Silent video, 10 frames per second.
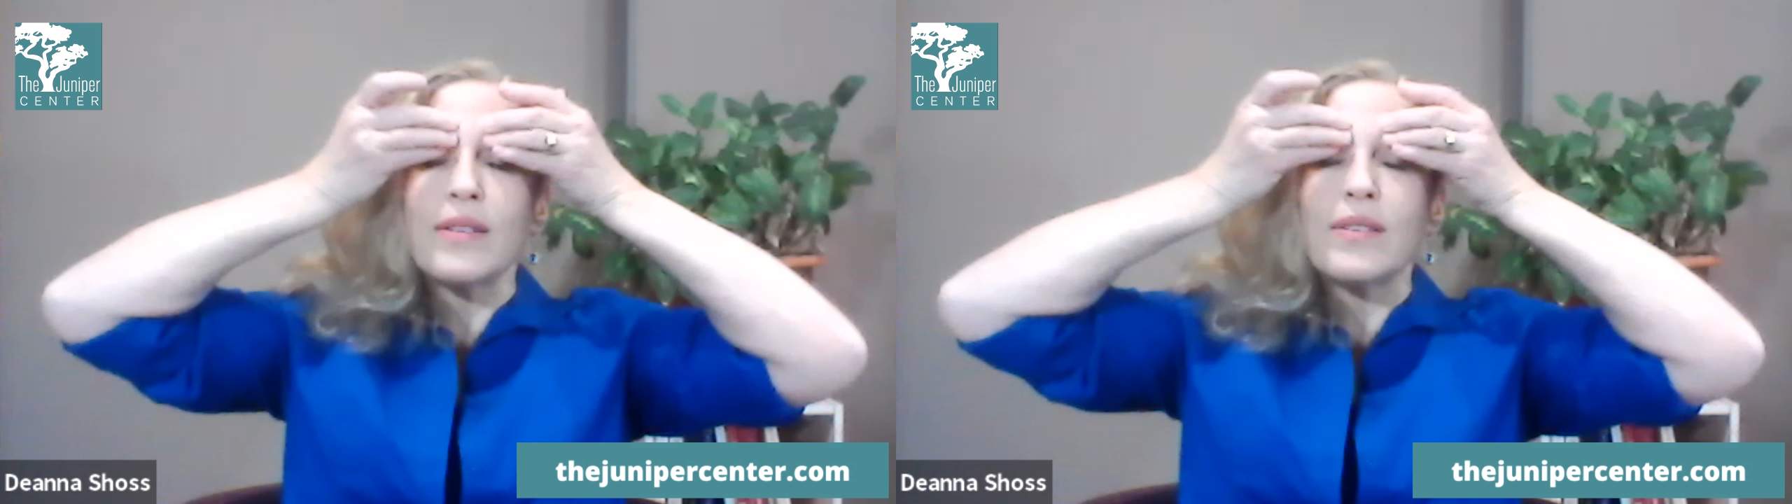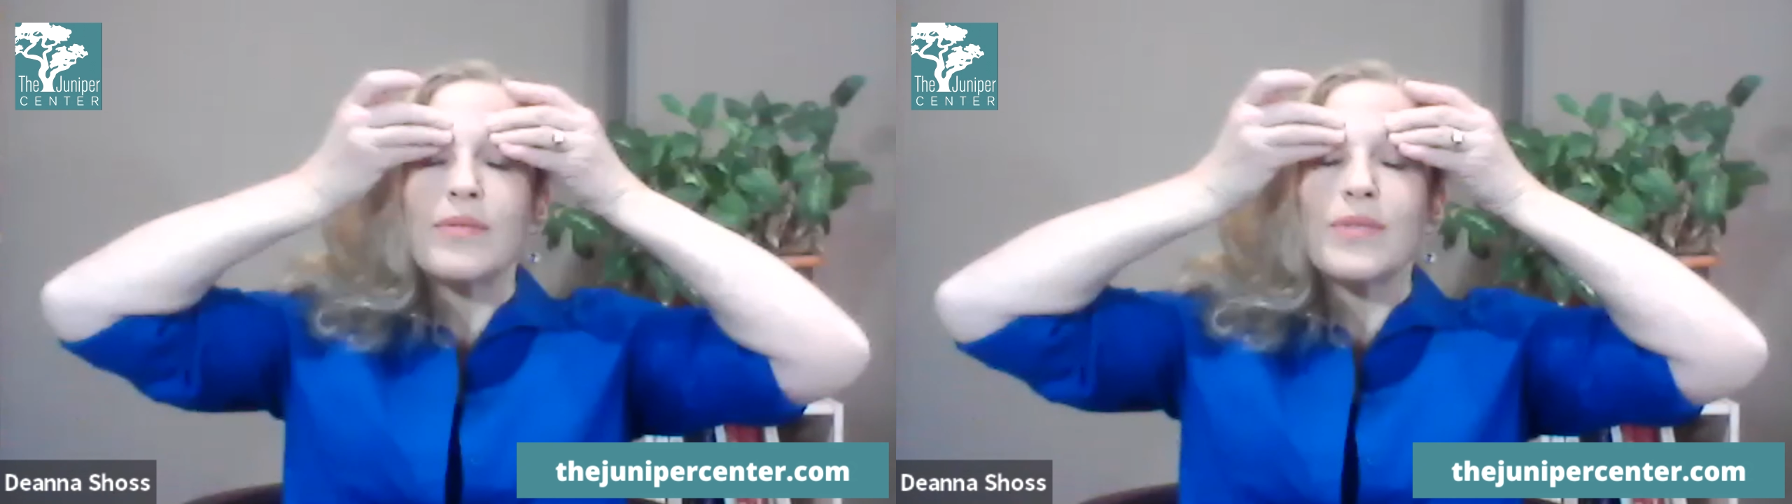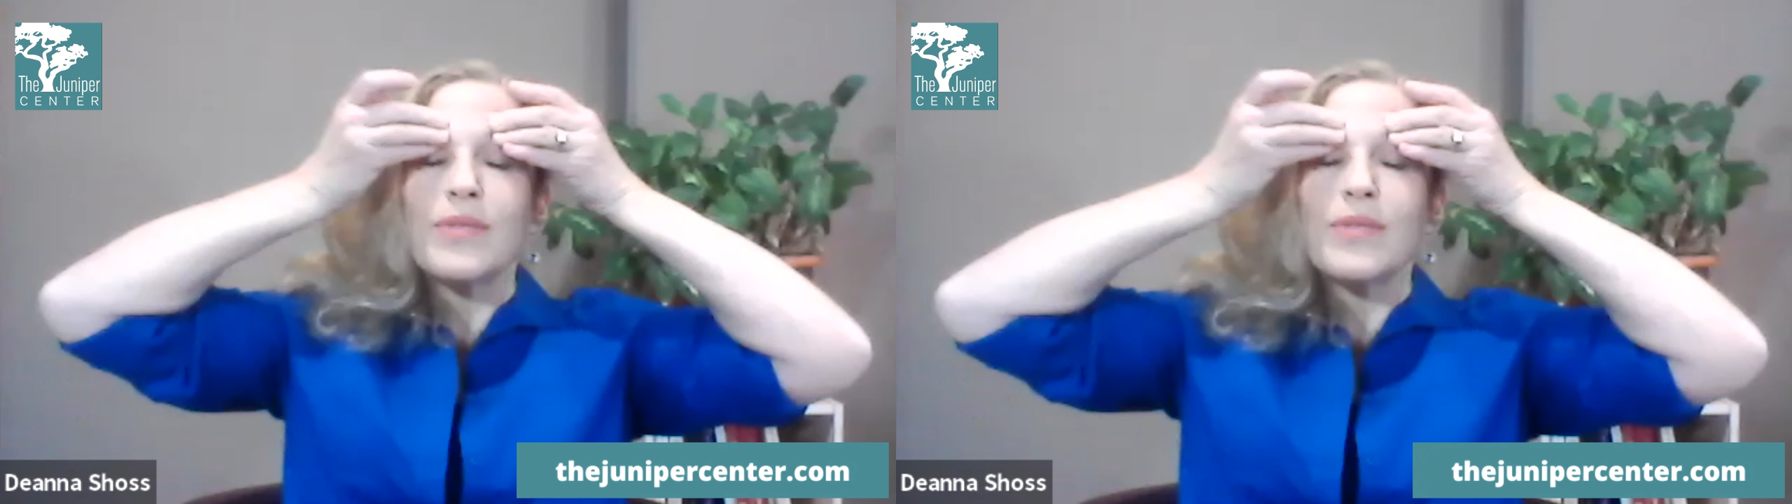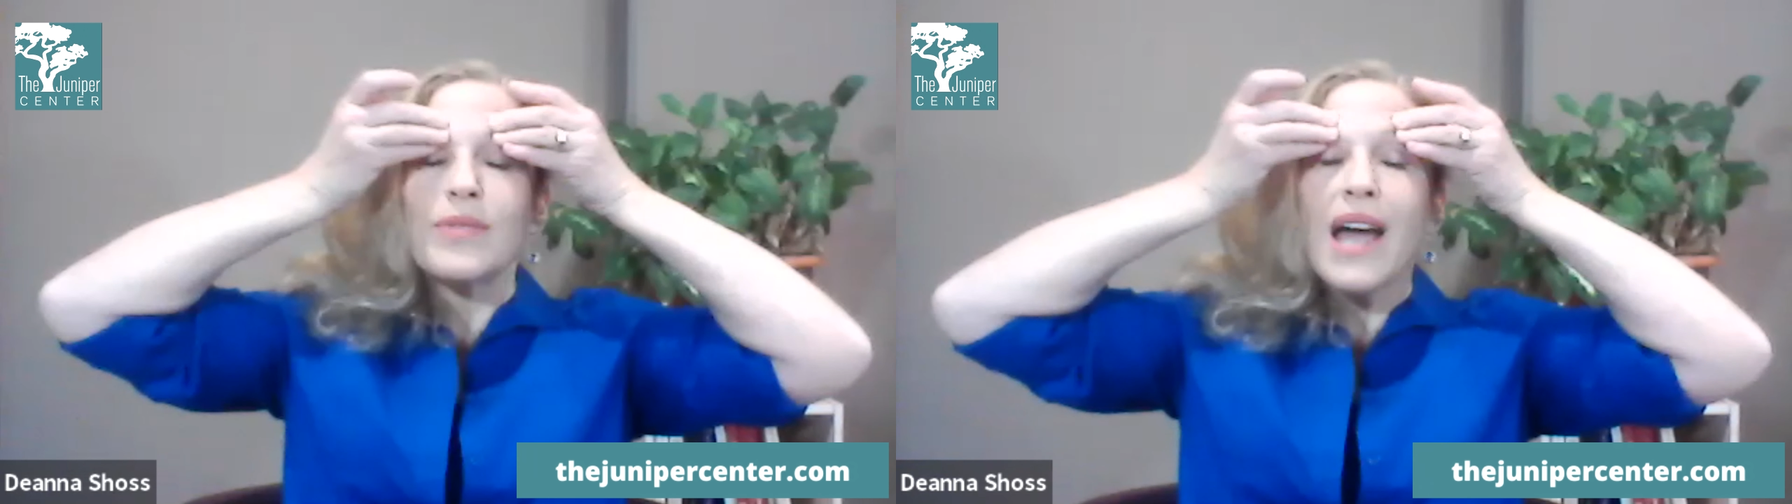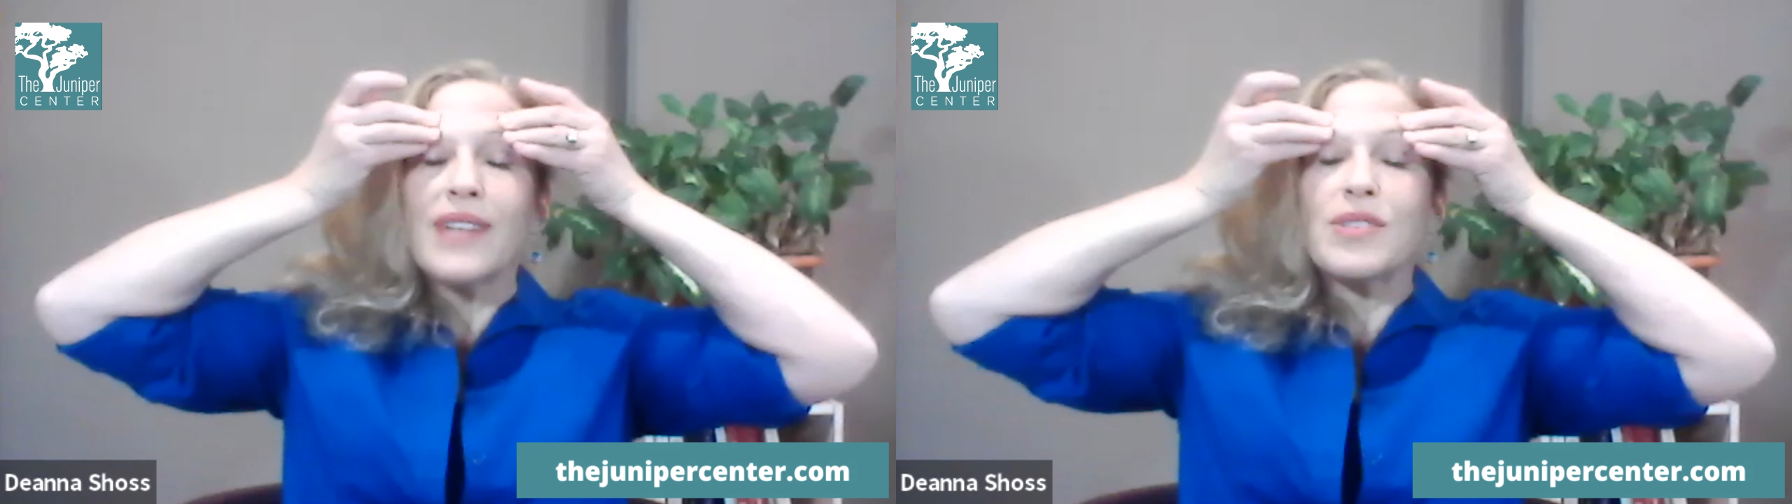
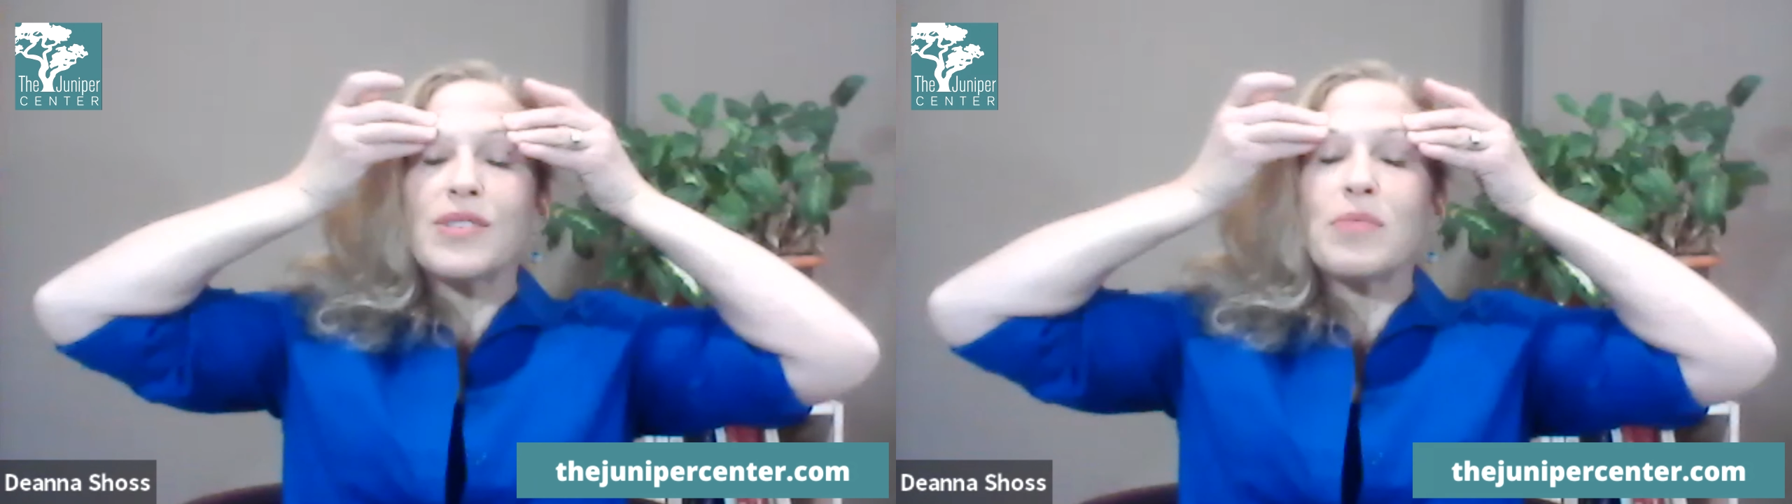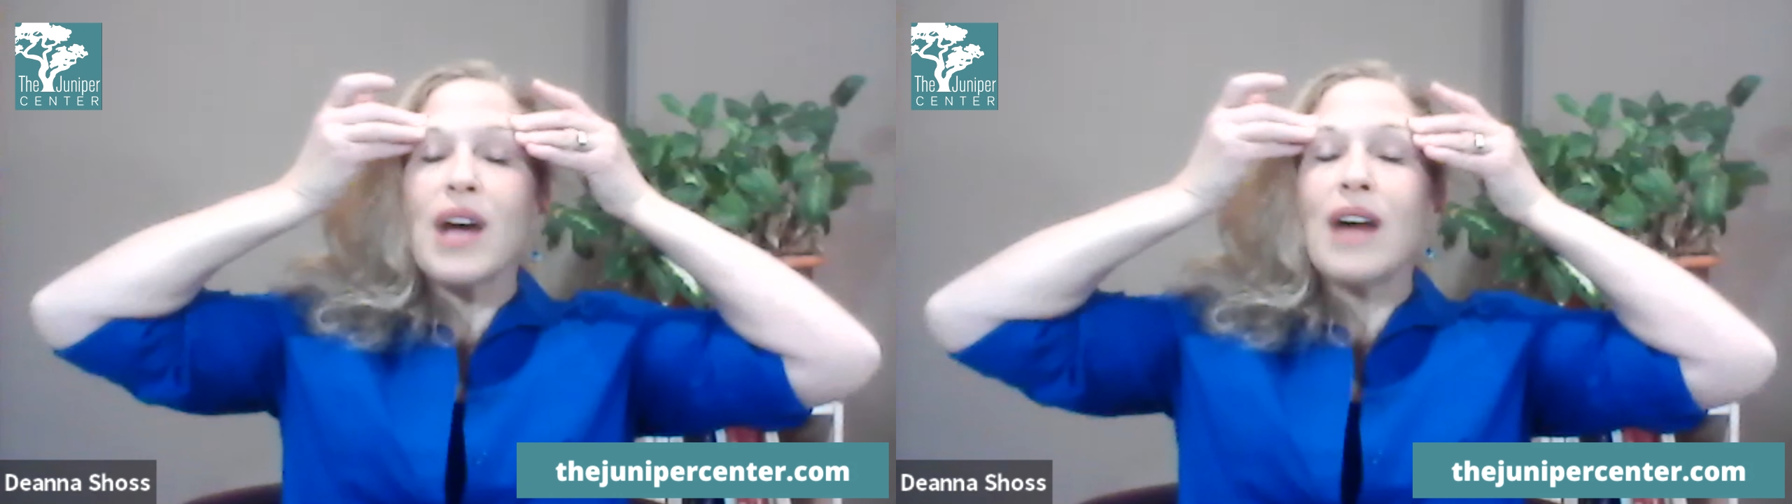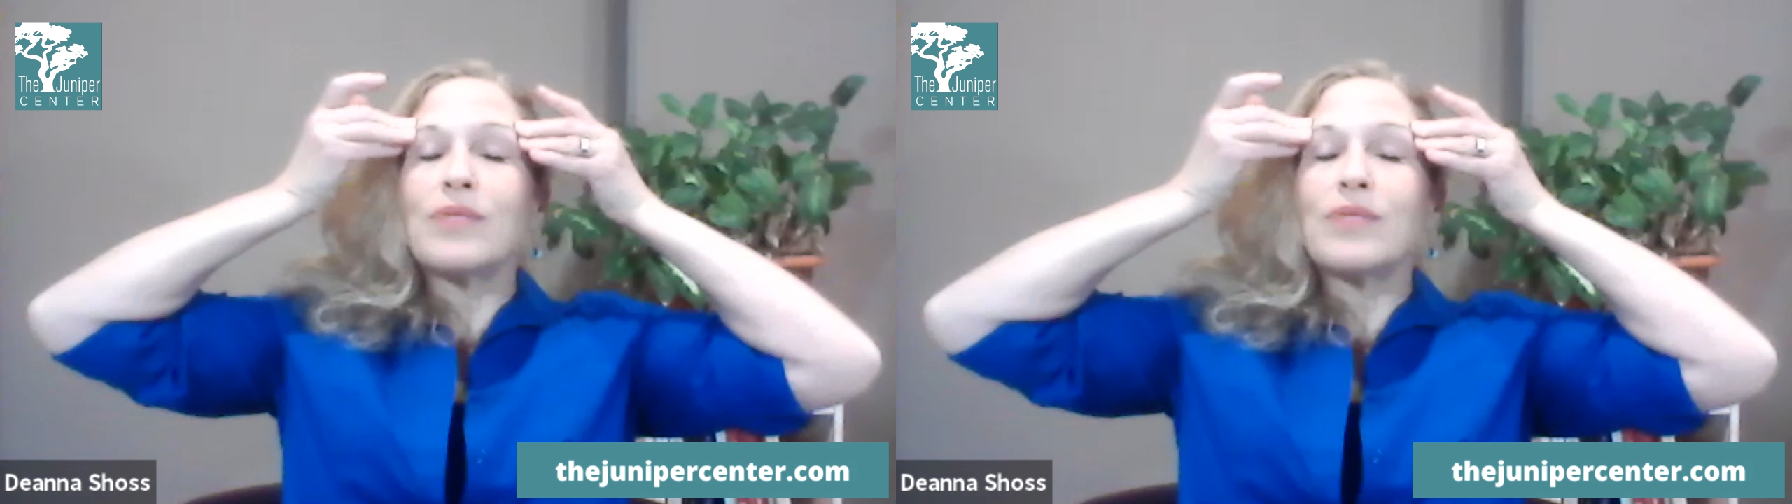relax your brow.